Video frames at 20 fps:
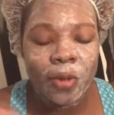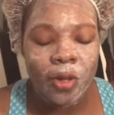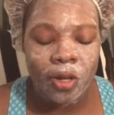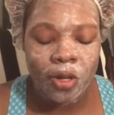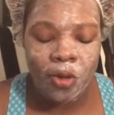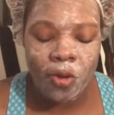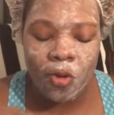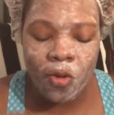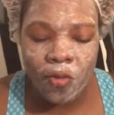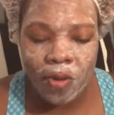We're
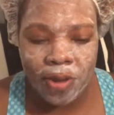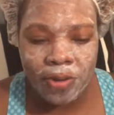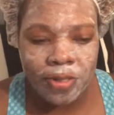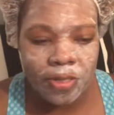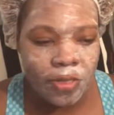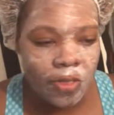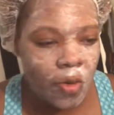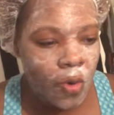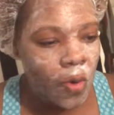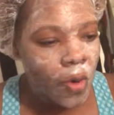gonna go around
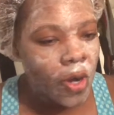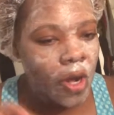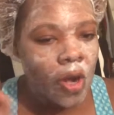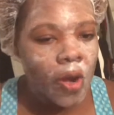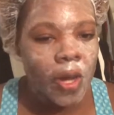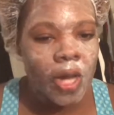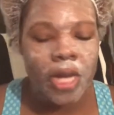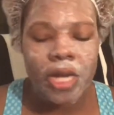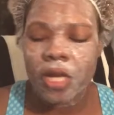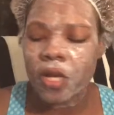this
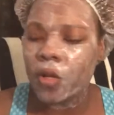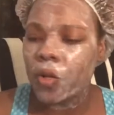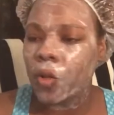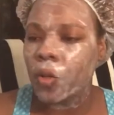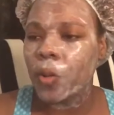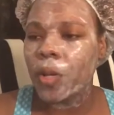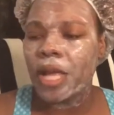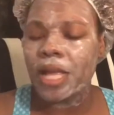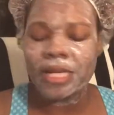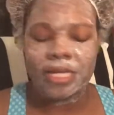corner, we're gonna
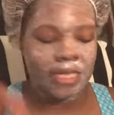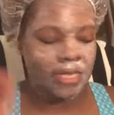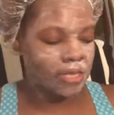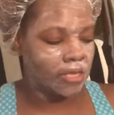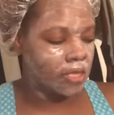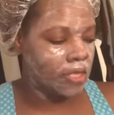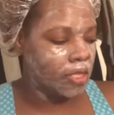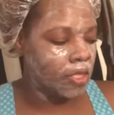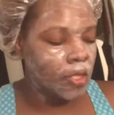go and just